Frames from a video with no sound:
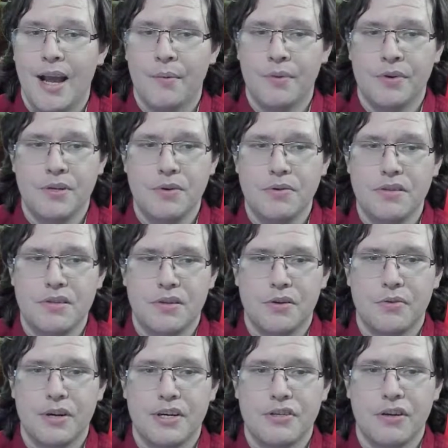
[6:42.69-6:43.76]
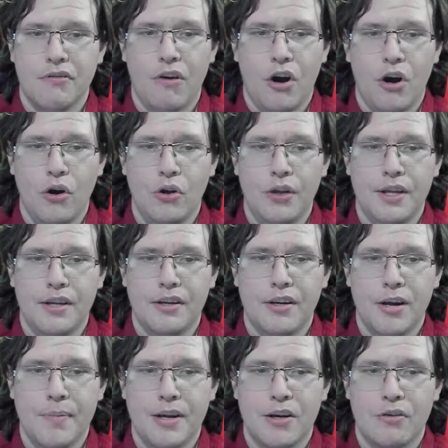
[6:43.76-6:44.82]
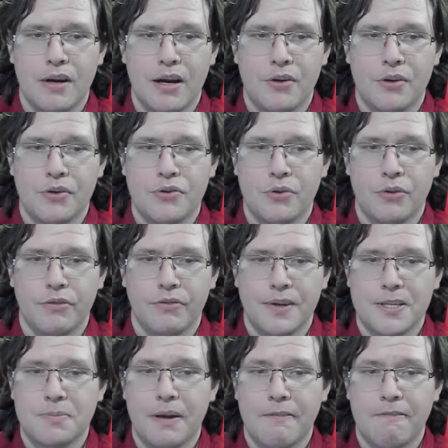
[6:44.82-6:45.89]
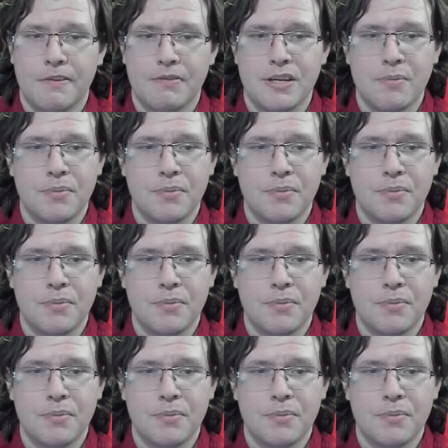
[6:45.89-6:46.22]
reduces the duration of all incoming crowd control effects by